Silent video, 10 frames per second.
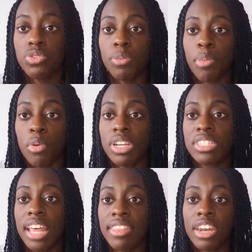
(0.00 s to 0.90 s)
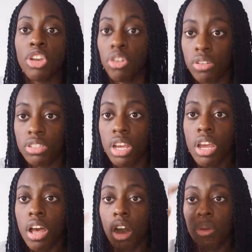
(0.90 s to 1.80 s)
for boys and then girls.
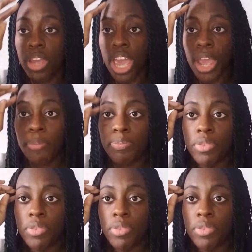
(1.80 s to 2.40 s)
Okay?